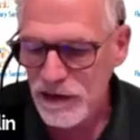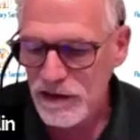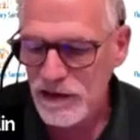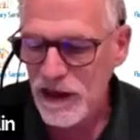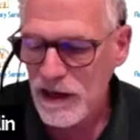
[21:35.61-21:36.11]

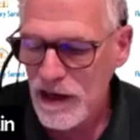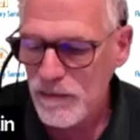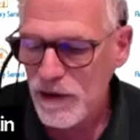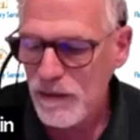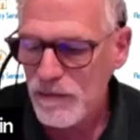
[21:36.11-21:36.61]
Today,
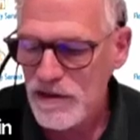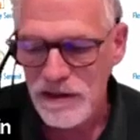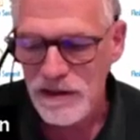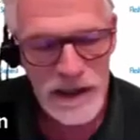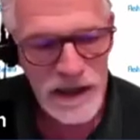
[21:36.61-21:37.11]
MRAM is a
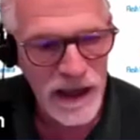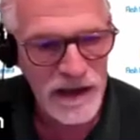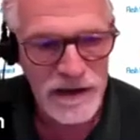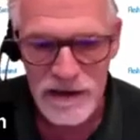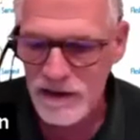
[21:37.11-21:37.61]
leading
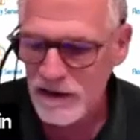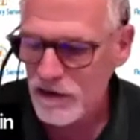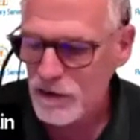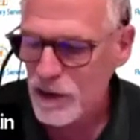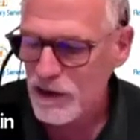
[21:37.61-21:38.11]
candidate in
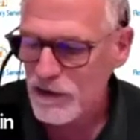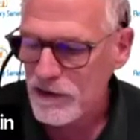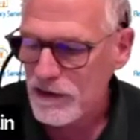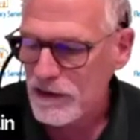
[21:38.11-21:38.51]
this race.